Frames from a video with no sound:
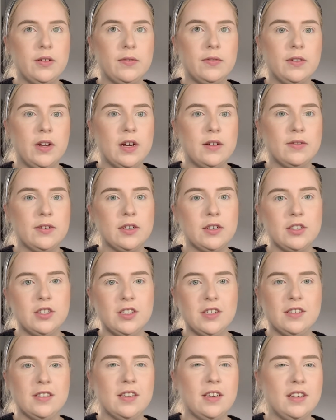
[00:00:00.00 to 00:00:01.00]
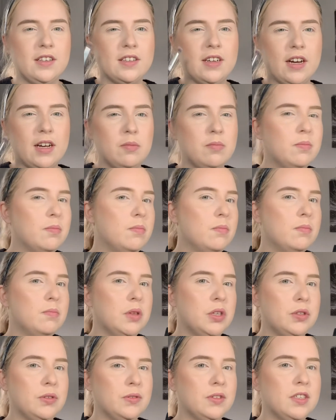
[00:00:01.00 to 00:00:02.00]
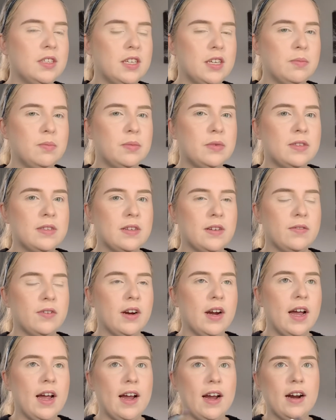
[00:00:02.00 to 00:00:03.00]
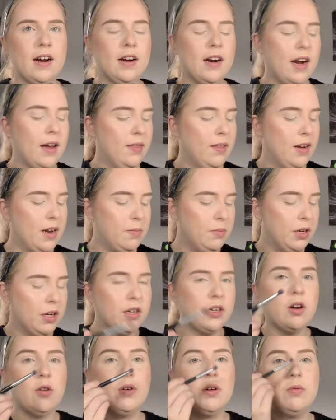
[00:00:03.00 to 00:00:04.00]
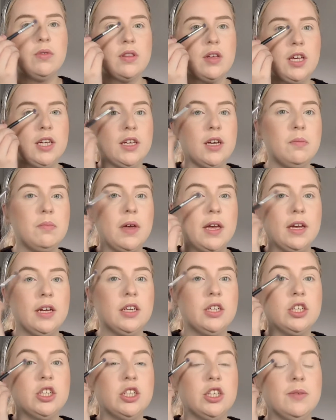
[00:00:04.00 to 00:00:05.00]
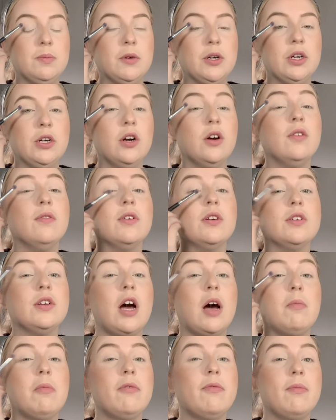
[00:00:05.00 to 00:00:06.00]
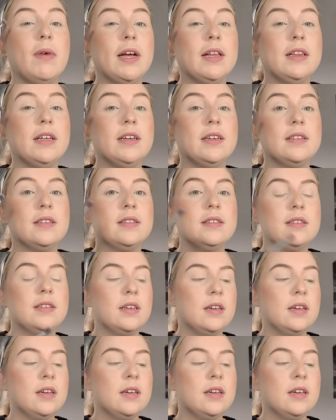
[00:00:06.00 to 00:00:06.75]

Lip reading: cover, she has like dyed blue tips of her hair, and then I'm gonna go in with like a pink shimmer over top of my lids,